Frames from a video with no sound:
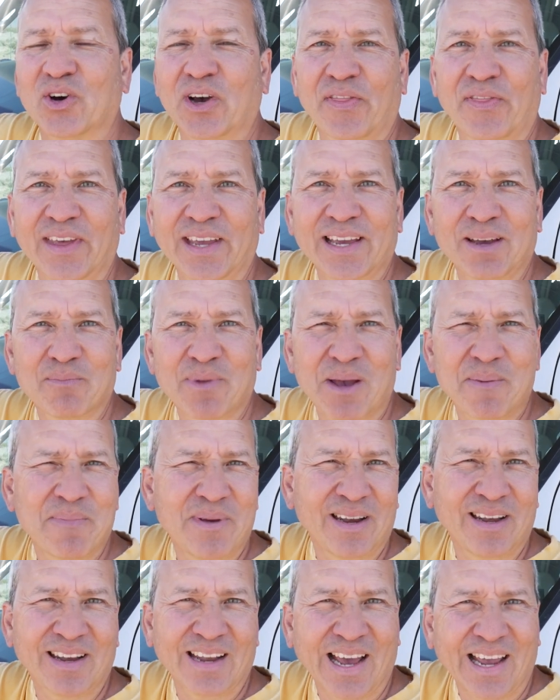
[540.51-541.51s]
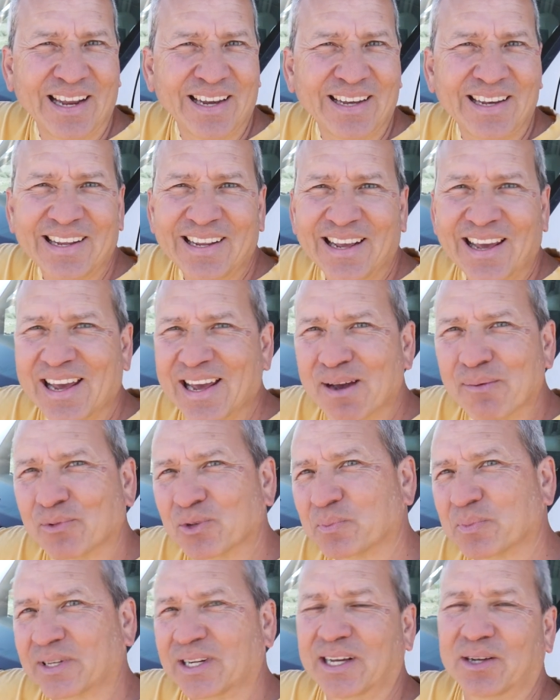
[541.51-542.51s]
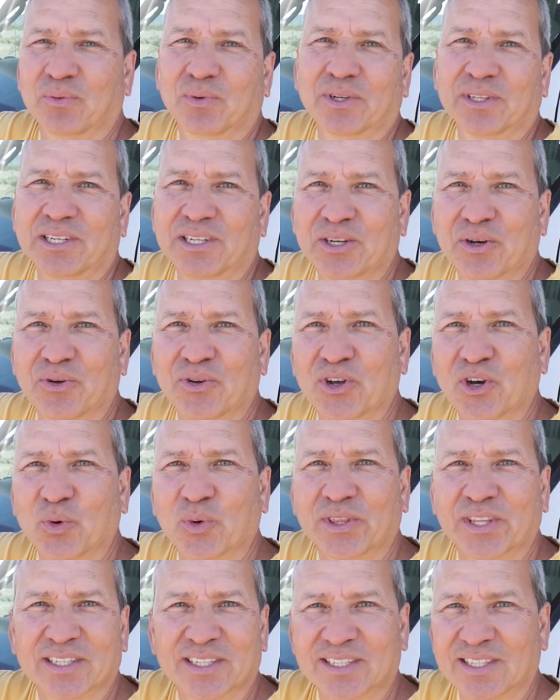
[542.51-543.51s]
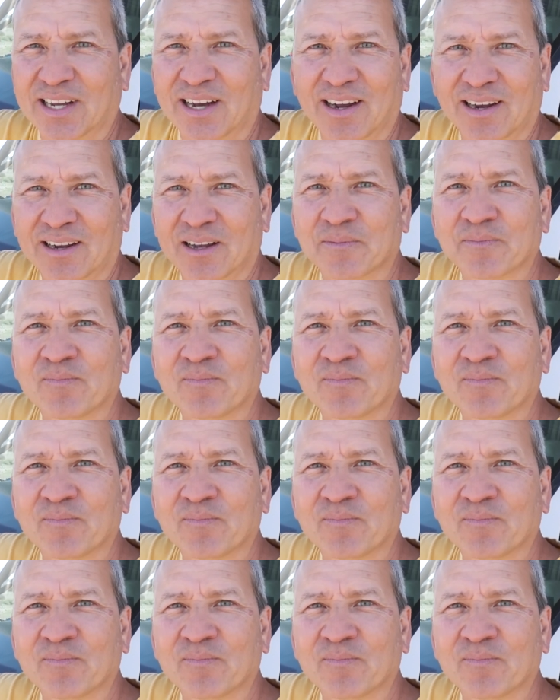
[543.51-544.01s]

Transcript: I think it might be 90 amps, but I really don't know what the stock